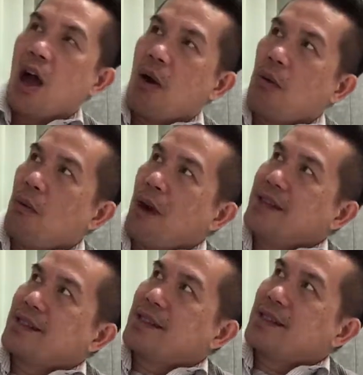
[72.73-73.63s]
What
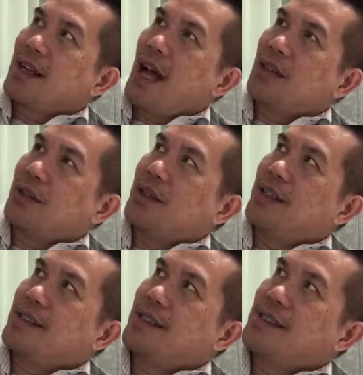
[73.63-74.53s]
color is
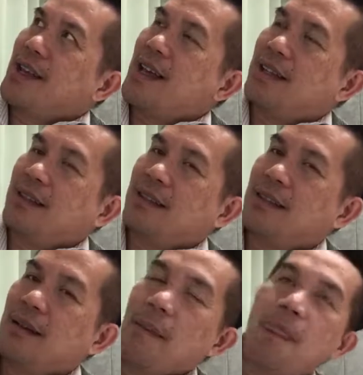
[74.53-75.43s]
the sun?
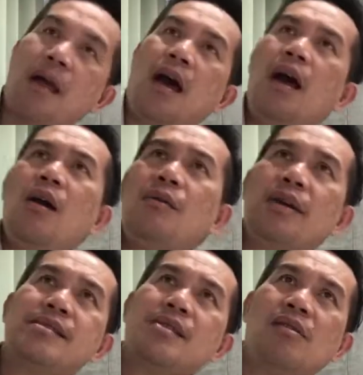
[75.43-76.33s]
Oh,
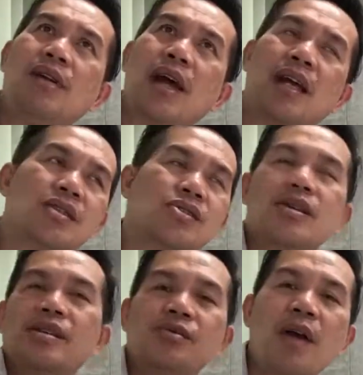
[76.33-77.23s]
it's orange,
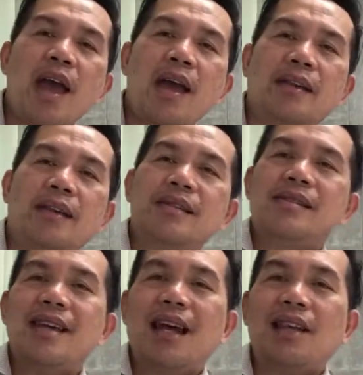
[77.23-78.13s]
it's red, it's
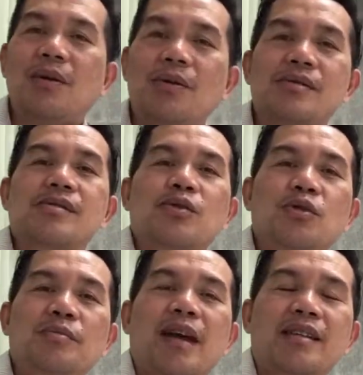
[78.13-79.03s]
yellow. So you'll
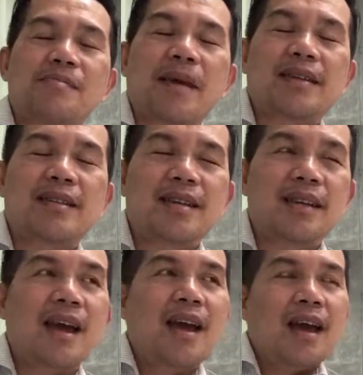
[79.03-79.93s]
be expecting
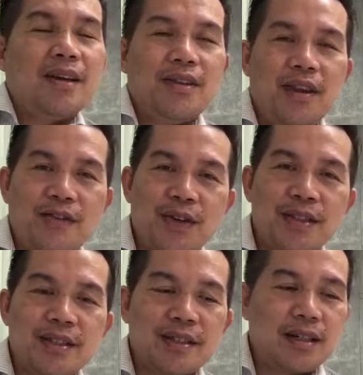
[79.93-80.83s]
different